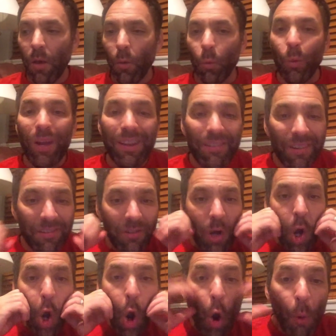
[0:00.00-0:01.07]
we just
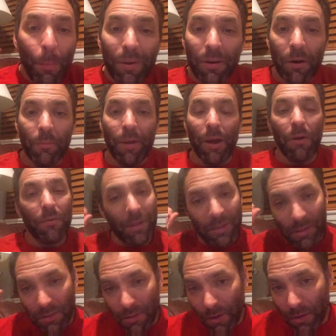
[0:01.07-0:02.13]
open our mouth
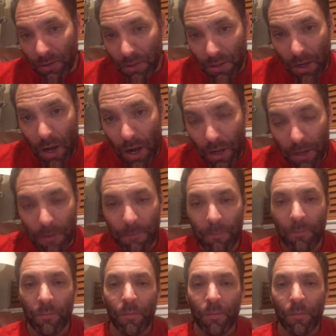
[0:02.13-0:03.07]
and start talking.